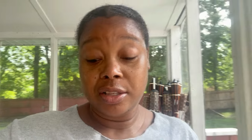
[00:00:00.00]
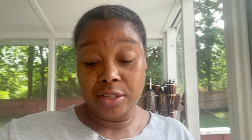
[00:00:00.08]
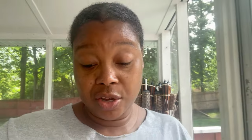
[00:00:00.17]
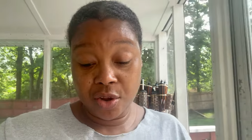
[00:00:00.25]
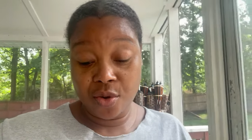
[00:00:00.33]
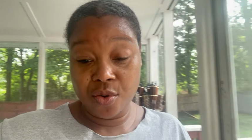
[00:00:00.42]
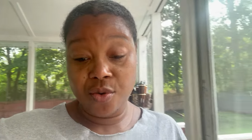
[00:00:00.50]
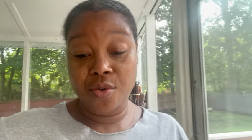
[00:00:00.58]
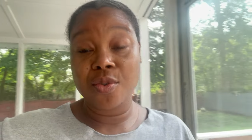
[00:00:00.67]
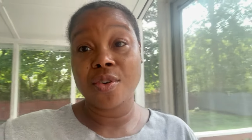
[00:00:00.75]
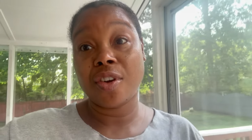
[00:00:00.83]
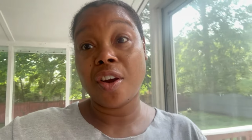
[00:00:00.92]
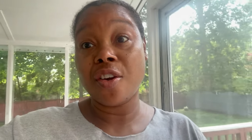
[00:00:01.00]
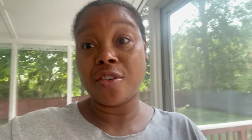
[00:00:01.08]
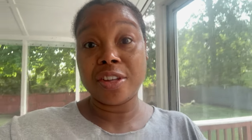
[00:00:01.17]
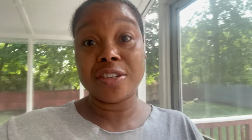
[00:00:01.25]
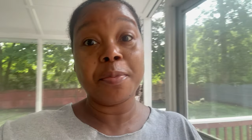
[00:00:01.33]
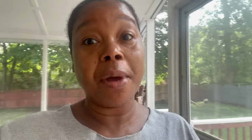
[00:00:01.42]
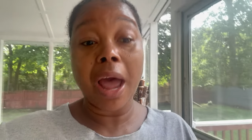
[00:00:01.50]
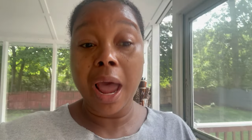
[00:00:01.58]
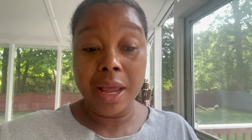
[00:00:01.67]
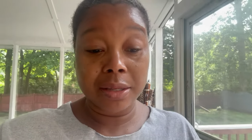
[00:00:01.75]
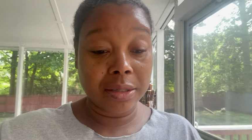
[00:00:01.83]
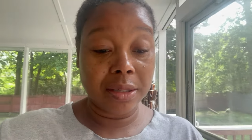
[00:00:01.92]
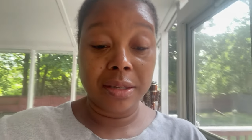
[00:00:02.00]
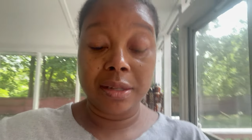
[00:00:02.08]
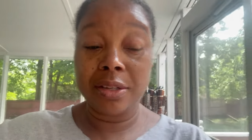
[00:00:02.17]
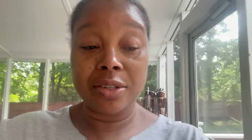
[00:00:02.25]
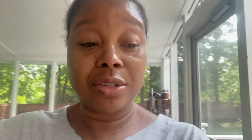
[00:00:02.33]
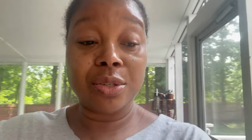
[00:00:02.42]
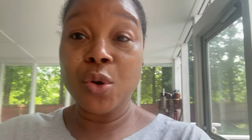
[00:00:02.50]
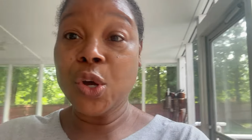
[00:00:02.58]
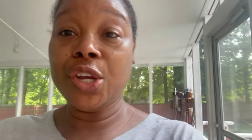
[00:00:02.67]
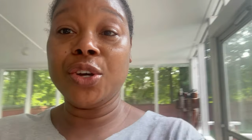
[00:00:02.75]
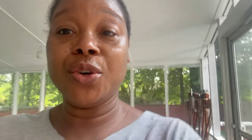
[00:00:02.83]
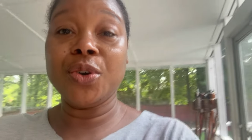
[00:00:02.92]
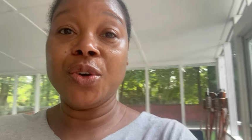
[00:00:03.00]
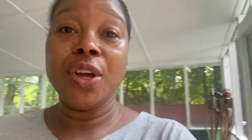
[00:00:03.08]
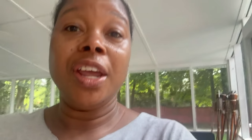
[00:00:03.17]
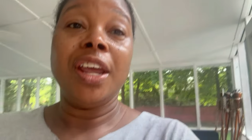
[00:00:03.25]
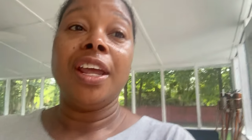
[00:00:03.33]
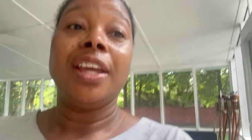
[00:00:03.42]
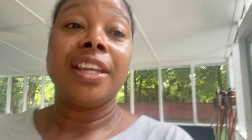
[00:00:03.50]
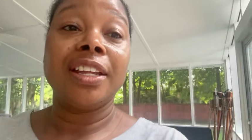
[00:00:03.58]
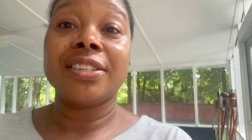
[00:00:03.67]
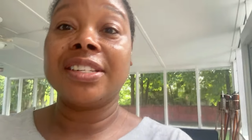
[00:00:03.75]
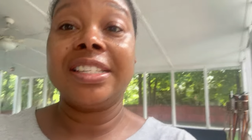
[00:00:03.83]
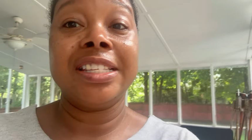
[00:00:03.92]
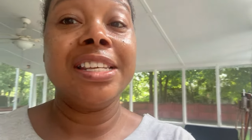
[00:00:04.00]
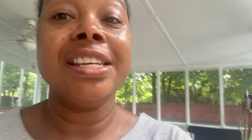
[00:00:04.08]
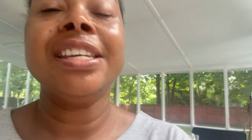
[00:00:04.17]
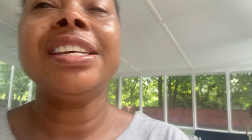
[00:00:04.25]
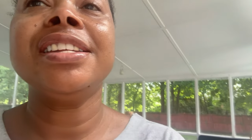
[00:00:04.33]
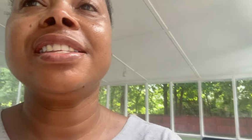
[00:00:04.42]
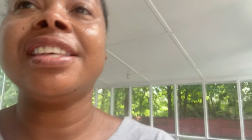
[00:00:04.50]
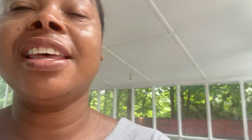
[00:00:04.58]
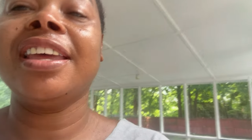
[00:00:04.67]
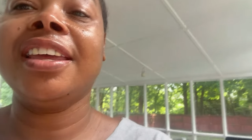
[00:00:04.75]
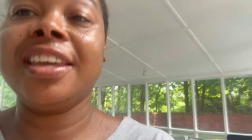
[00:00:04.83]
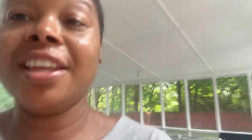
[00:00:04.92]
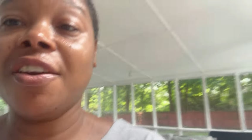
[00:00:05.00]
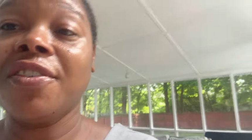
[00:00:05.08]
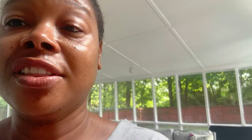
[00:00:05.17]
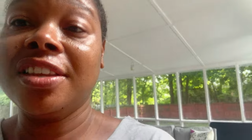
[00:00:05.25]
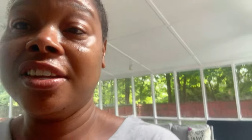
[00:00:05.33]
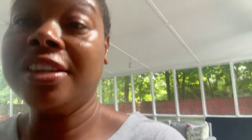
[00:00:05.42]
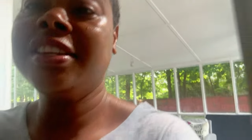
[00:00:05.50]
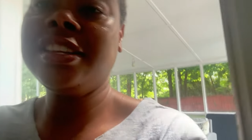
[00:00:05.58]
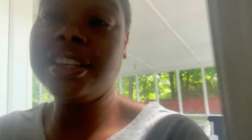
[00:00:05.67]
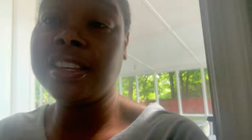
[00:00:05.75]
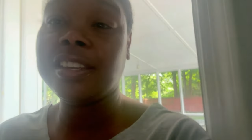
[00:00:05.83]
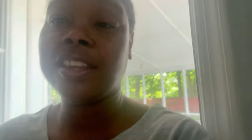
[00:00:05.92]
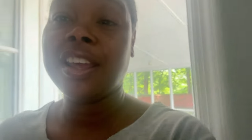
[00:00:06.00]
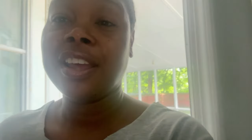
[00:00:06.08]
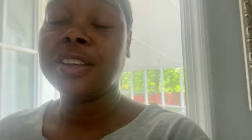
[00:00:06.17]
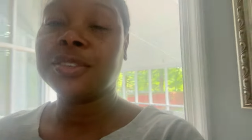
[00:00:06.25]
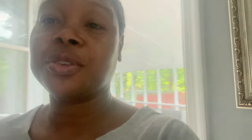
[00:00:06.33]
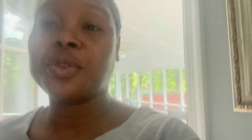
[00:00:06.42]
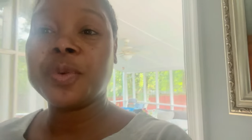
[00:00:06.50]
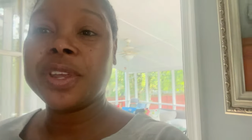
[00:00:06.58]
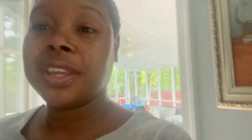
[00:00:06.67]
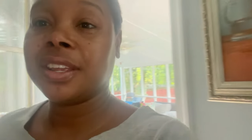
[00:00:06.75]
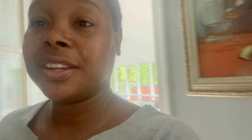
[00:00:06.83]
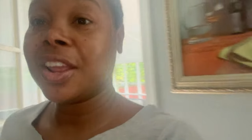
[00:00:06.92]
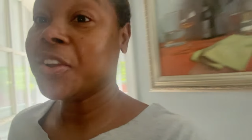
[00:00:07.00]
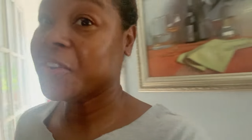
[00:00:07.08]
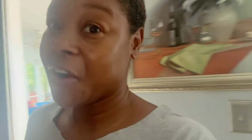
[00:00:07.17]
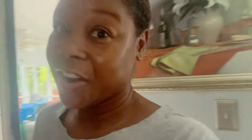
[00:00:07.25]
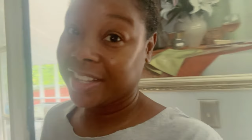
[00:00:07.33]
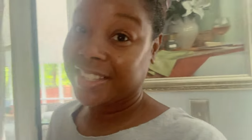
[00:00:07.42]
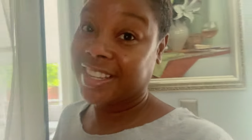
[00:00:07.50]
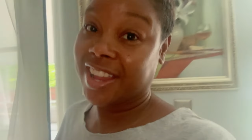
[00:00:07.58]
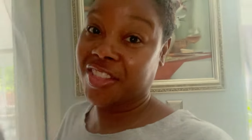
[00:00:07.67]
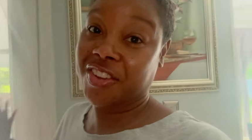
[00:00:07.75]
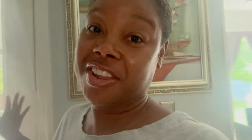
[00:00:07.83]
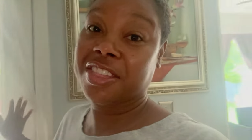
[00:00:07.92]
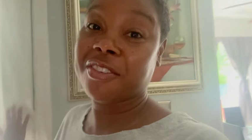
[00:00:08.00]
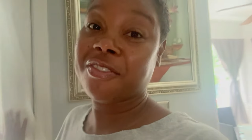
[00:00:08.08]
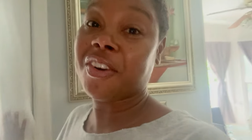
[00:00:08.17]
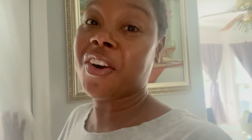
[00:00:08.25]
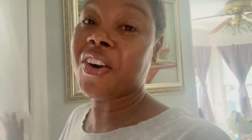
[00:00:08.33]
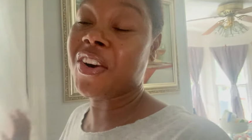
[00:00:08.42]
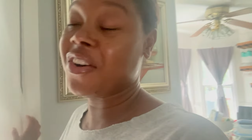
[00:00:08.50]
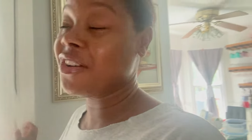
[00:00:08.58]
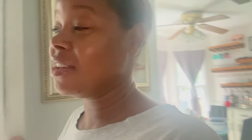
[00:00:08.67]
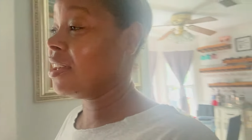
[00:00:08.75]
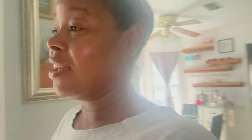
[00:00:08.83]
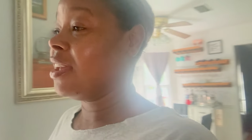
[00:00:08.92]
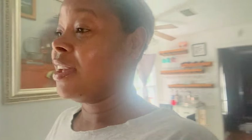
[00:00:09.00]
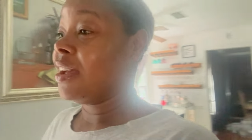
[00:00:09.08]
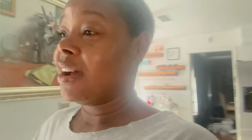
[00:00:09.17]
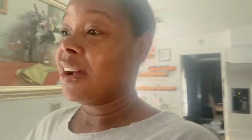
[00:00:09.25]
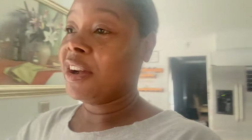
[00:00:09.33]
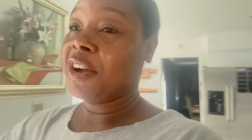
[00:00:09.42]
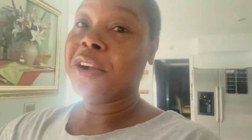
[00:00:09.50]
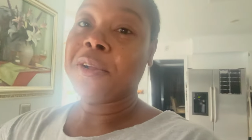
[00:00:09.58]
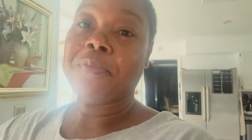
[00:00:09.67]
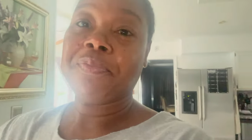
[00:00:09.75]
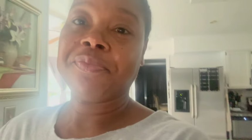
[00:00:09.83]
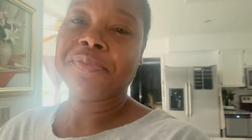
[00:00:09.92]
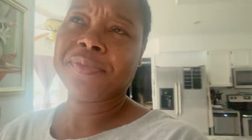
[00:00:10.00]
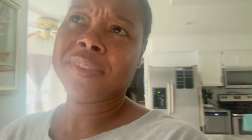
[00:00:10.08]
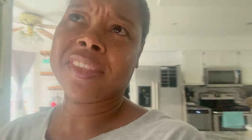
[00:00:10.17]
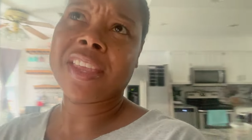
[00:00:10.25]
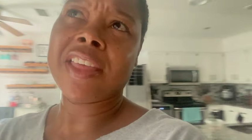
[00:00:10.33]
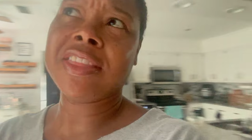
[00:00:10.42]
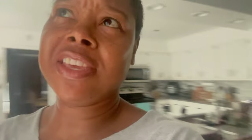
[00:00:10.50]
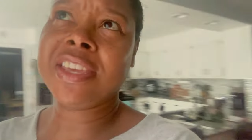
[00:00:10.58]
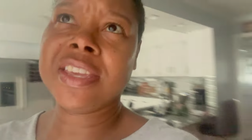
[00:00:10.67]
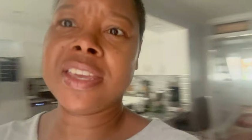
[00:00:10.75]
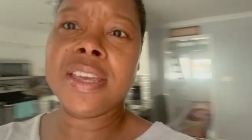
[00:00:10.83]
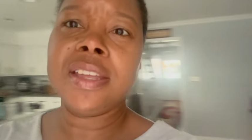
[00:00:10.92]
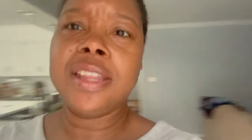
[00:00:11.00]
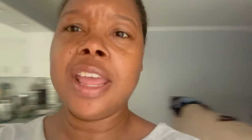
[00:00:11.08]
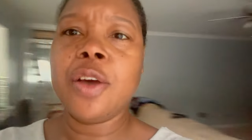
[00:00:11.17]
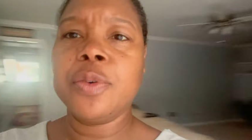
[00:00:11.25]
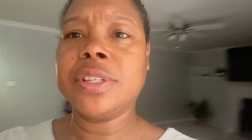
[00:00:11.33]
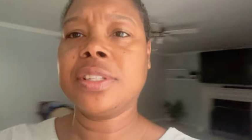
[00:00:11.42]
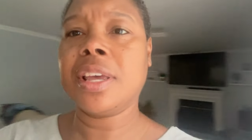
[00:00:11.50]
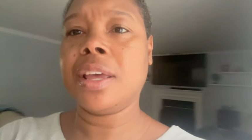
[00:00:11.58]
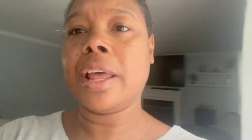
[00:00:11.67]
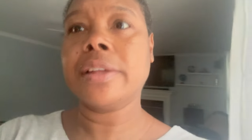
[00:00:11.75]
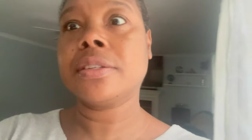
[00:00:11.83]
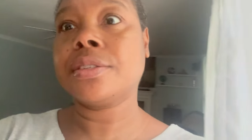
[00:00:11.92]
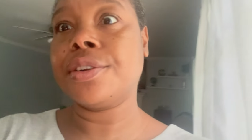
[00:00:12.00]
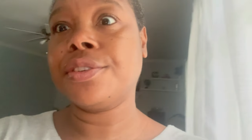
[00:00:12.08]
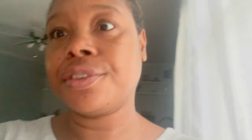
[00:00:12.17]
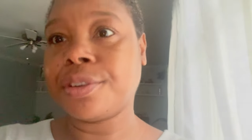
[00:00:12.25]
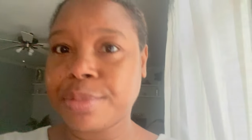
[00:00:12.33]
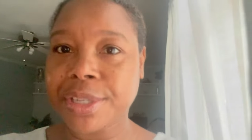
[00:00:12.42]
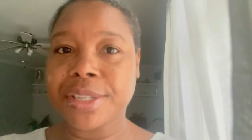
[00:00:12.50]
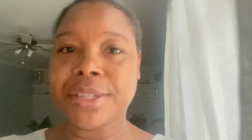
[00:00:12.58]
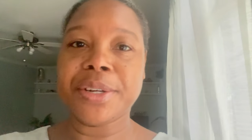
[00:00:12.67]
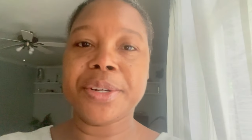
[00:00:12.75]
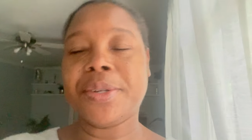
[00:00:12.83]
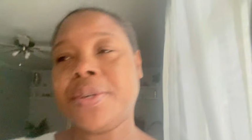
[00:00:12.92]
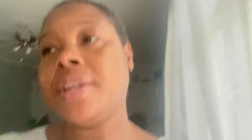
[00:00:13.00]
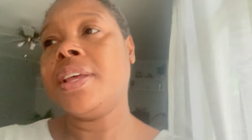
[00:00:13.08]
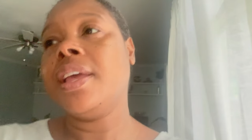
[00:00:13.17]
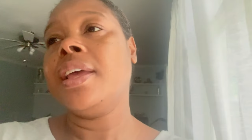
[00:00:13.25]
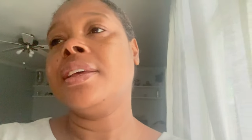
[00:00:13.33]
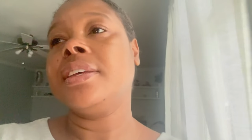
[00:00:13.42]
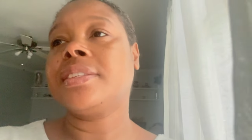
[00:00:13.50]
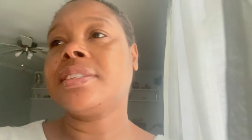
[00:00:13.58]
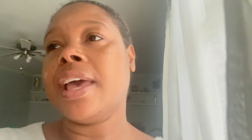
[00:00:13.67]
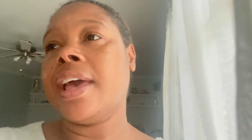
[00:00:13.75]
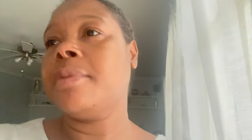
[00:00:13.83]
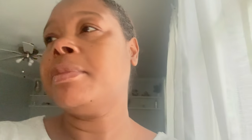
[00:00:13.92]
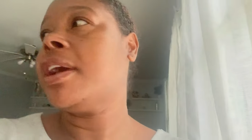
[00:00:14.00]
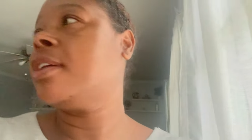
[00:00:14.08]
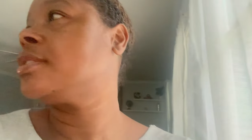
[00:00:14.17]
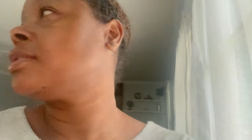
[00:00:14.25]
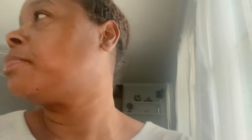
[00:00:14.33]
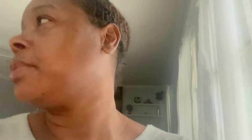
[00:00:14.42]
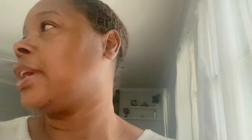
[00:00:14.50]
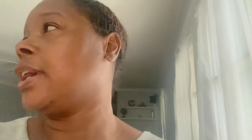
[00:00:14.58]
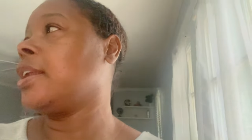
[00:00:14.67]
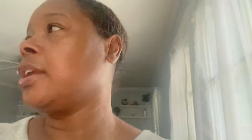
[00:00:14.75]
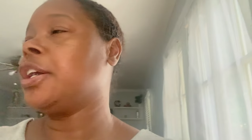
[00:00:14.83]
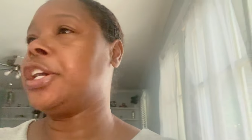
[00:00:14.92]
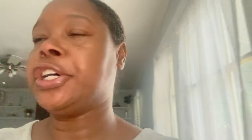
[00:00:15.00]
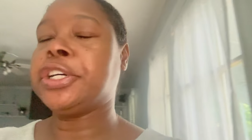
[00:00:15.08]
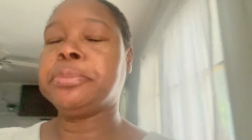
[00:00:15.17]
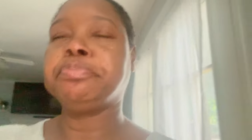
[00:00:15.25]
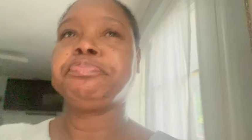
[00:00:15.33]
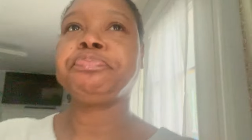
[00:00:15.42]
So girl, get your pots, get your soil, get your seeds, get everything you need so that we can garden together in the fall. I think now it's time. I just turned in a complete circle. It's time now to plant, oh